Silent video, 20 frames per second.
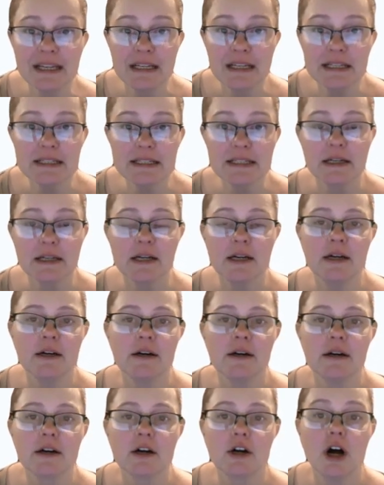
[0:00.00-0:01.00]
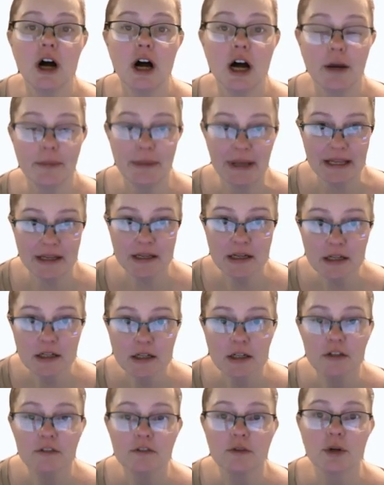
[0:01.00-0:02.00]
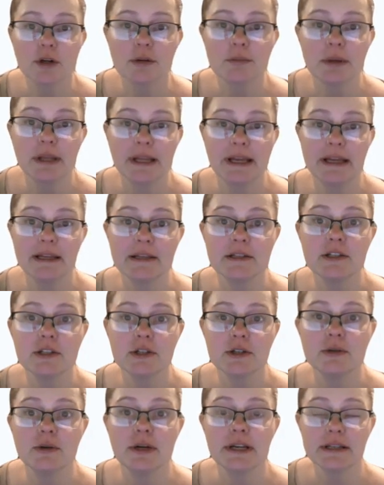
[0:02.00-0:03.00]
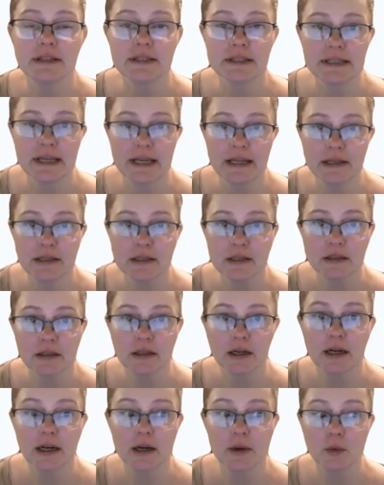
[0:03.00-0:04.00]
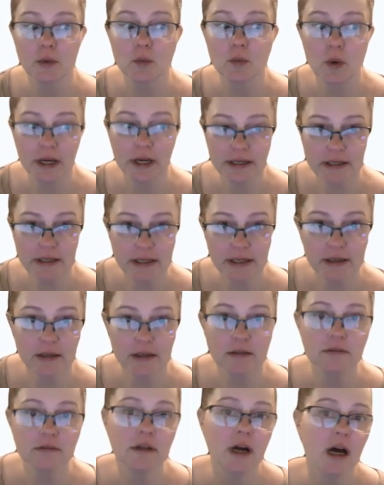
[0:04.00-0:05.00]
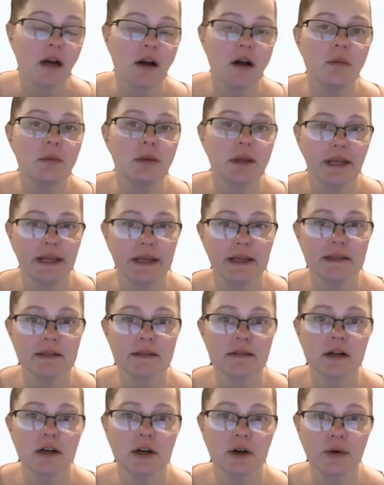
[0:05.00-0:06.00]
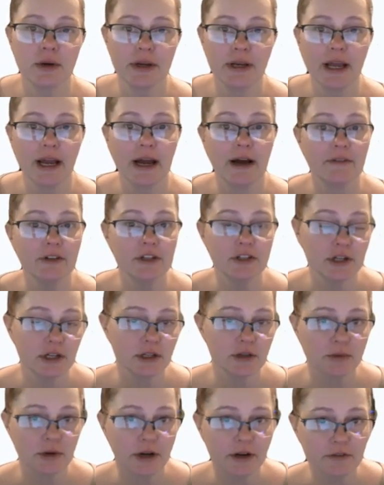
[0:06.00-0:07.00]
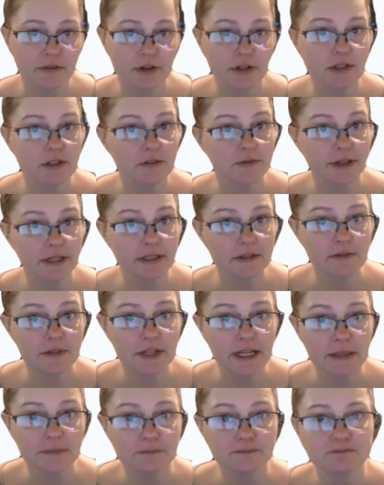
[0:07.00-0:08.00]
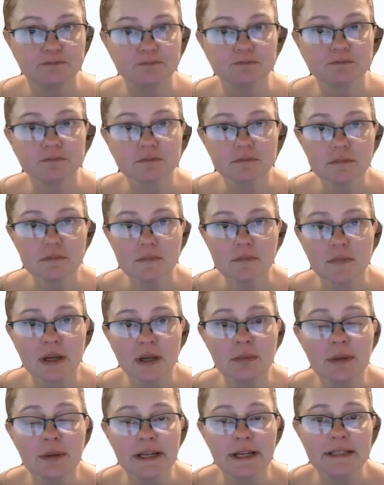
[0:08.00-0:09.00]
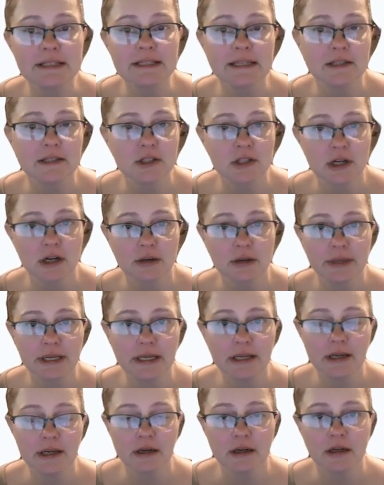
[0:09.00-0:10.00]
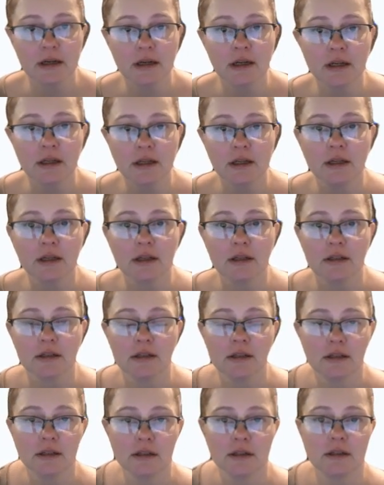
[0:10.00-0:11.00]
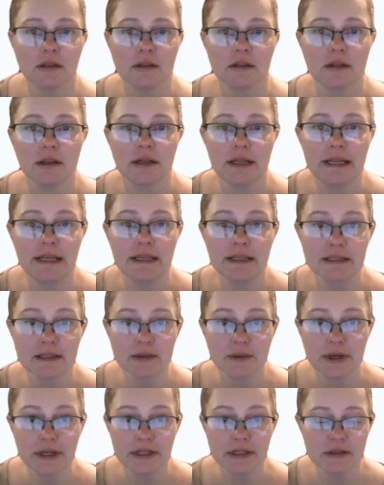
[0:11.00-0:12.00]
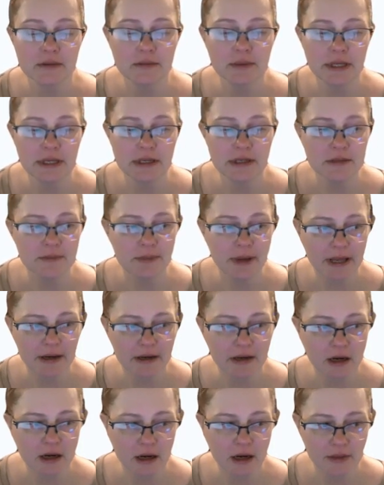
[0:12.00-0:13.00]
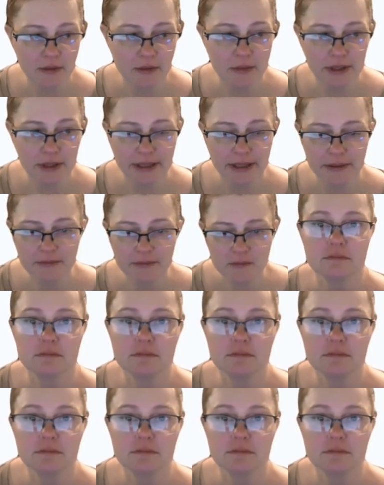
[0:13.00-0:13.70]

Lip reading: It is common for a plan to extend 1 year. Not all plans are going to have a January 1st effective date. Plans can start mid-year. It is going to be dependent on the plan.